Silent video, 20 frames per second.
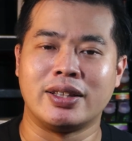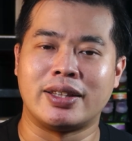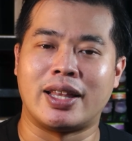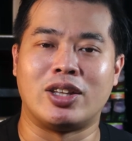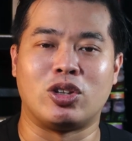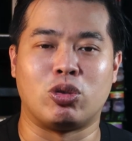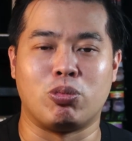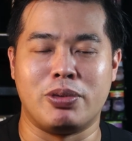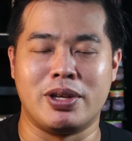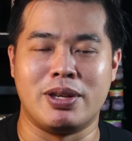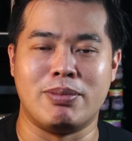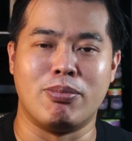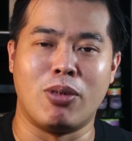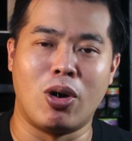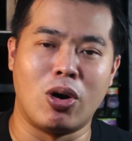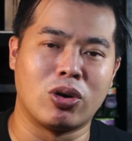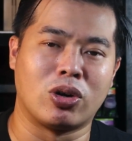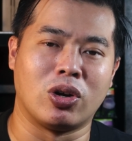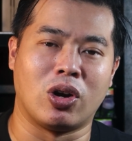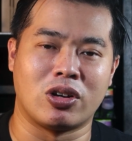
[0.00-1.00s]
tend to be
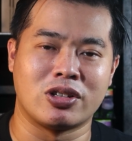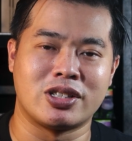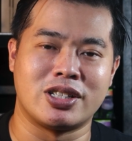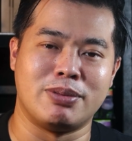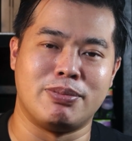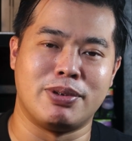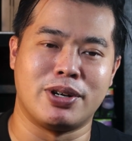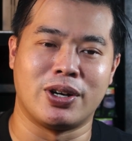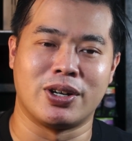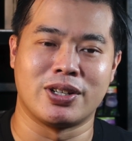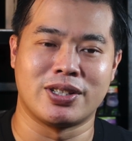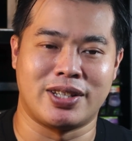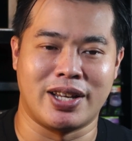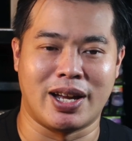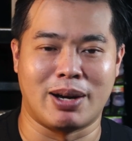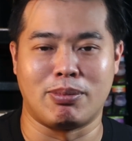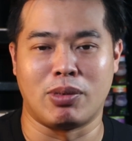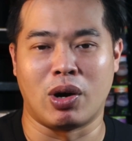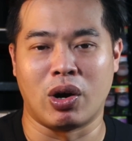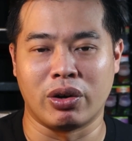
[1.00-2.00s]
more glossy because they
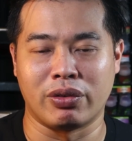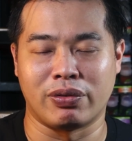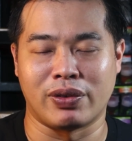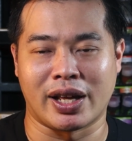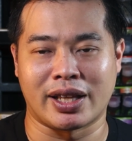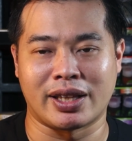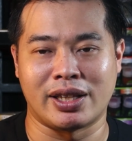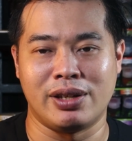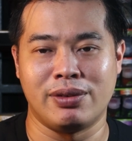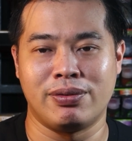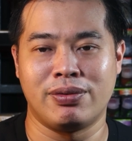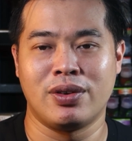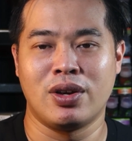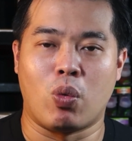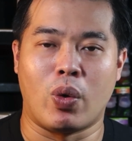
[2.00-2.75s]
are more reflective,